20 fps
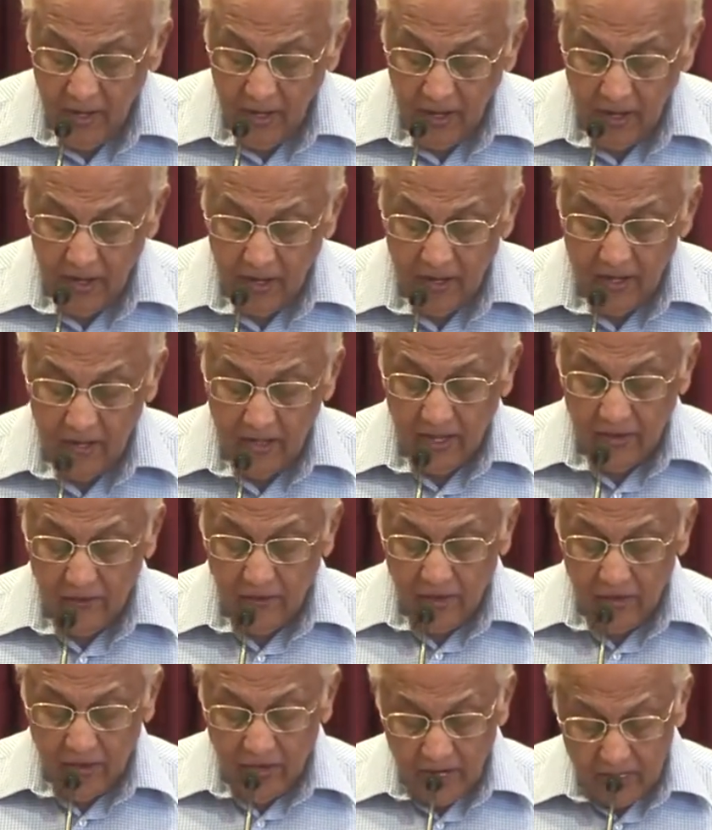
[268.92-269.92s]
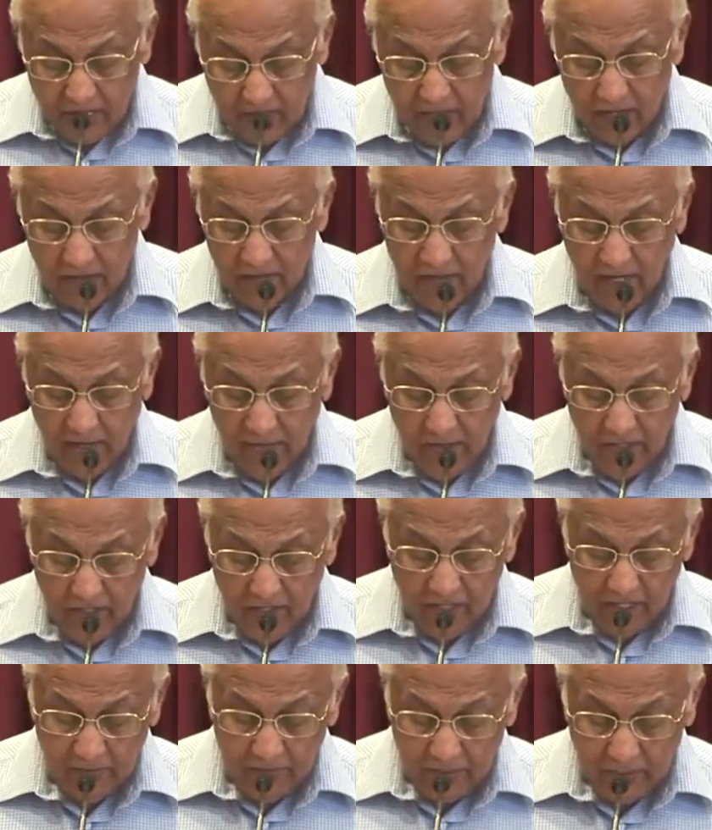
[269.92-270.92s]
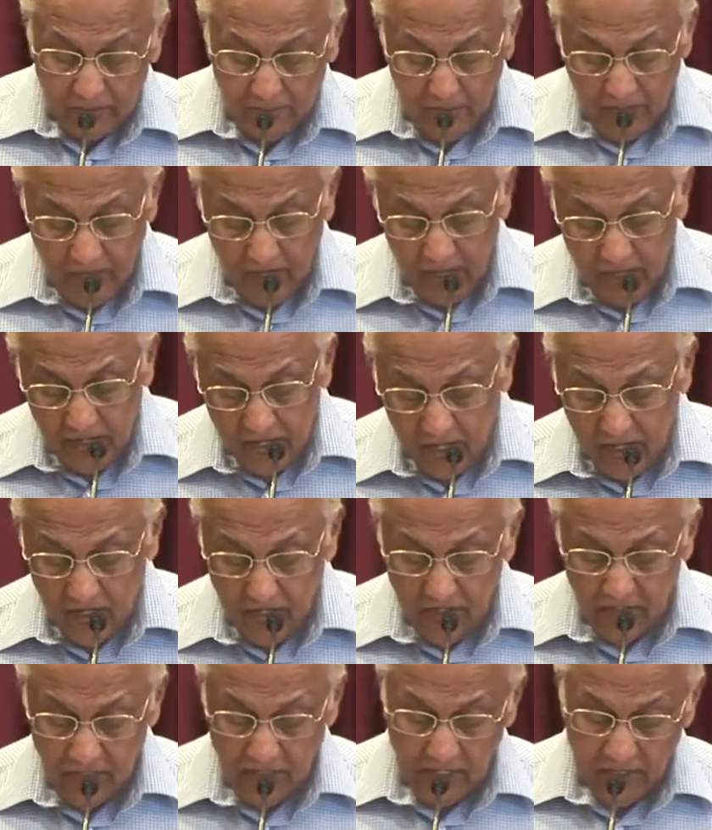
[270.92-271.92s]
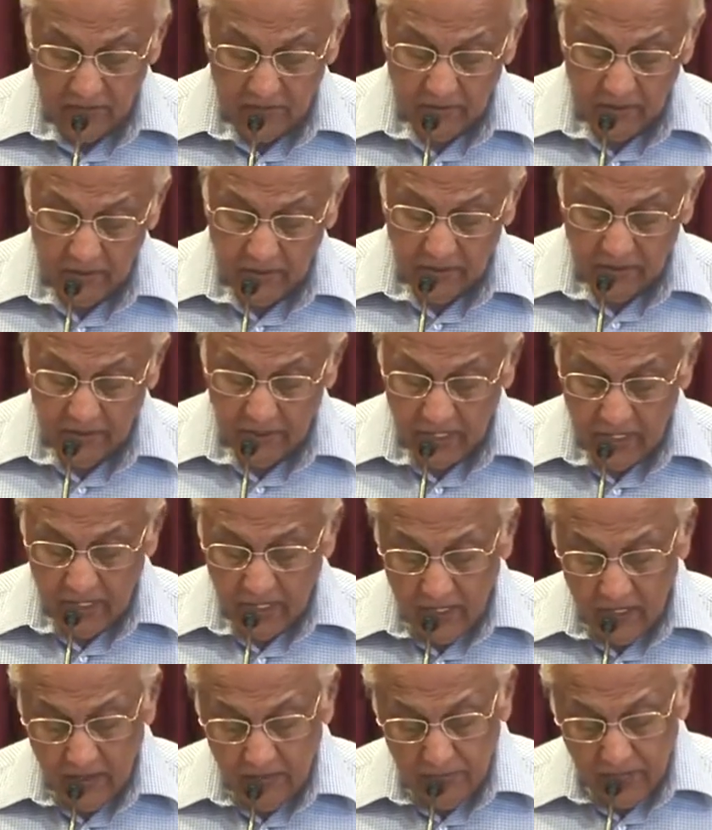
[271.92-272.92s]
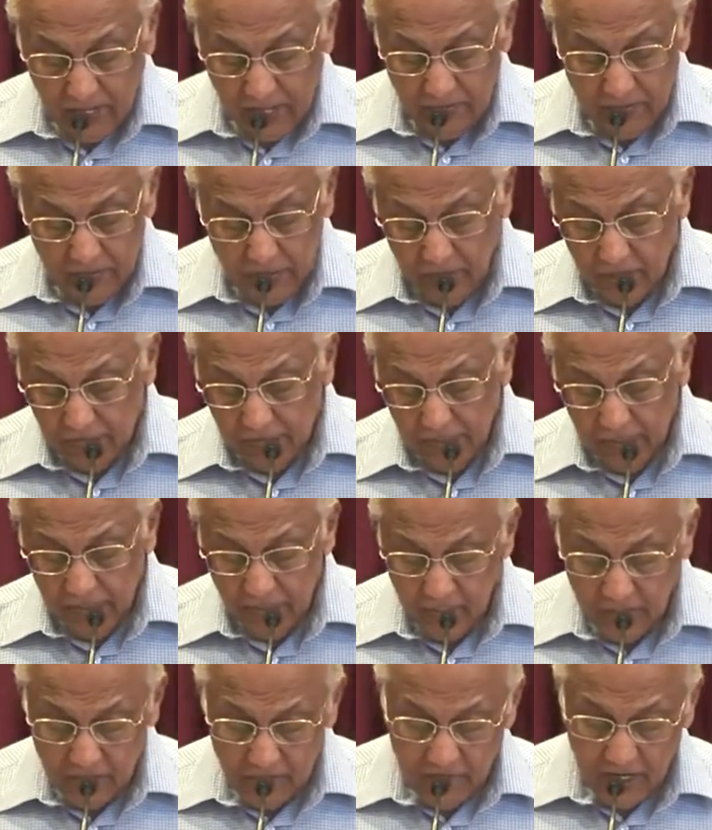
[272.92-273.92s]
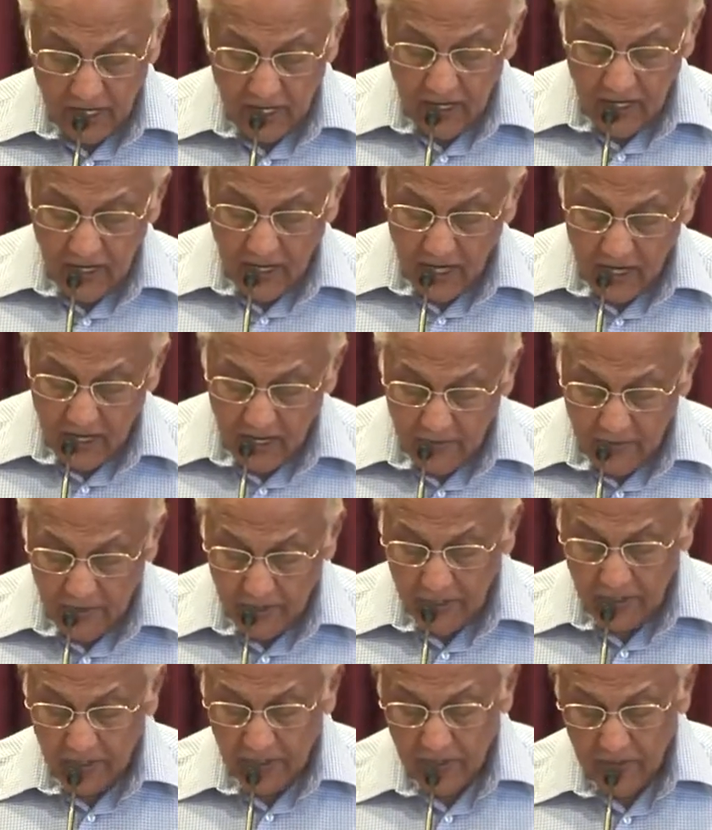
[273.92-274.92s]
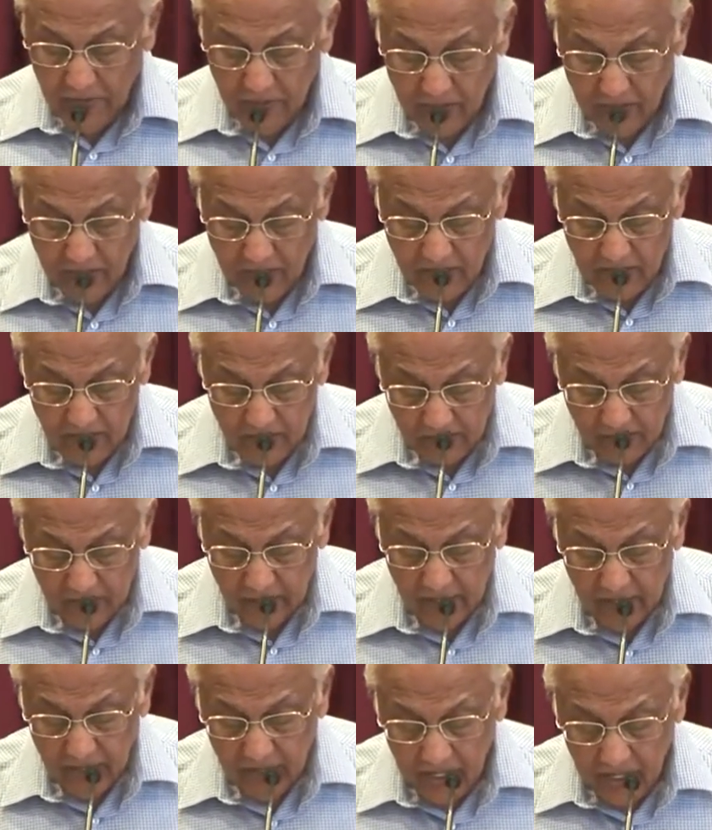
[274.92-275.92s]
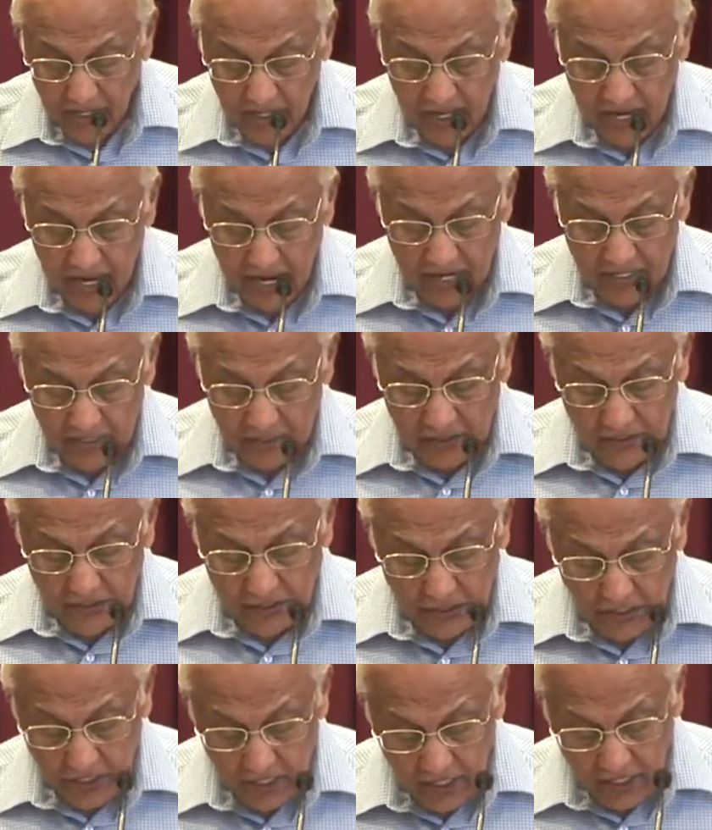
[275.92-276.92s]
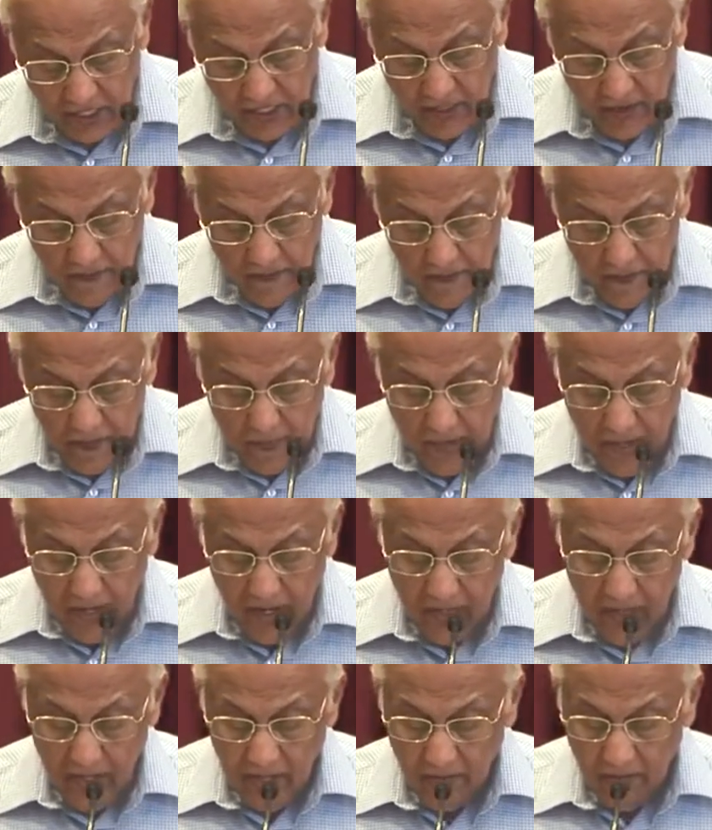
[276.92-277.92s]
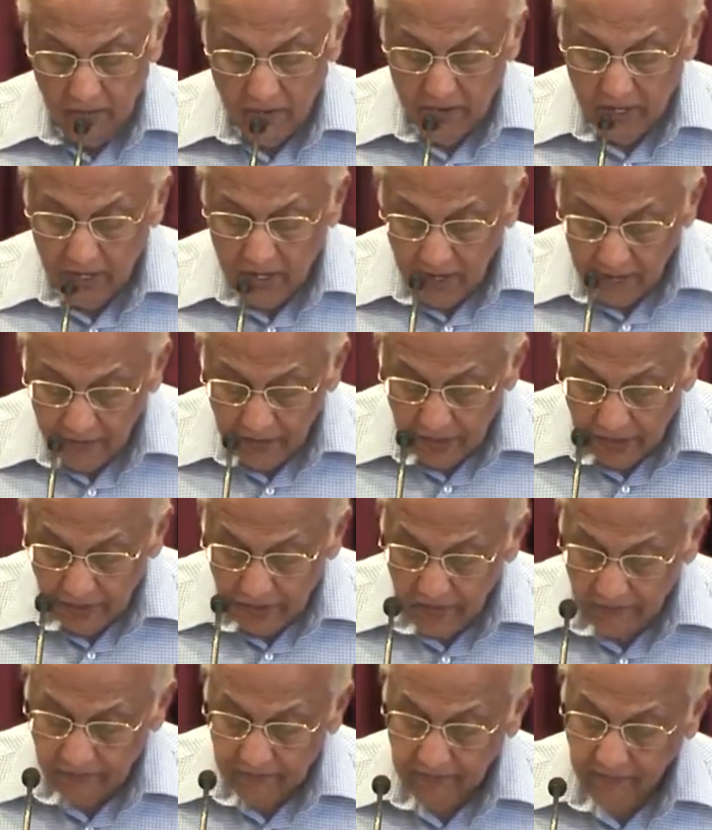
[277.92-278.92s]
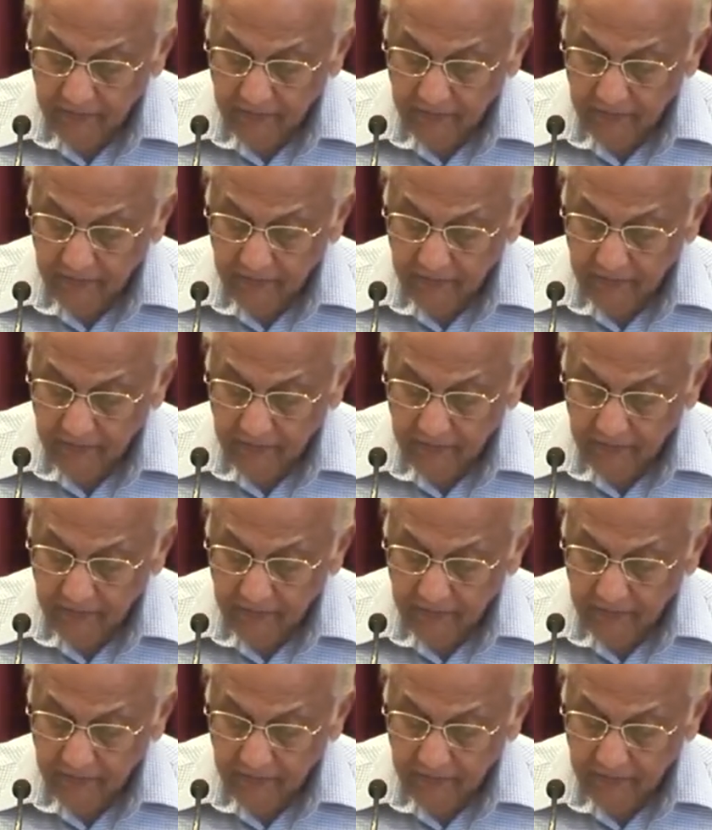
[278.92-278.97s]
They will cast out demons. They will speak in tongues. They will pick up serpents. They drink any deadly poison. It will not hurt them. They lay hands on the sick and they will recover.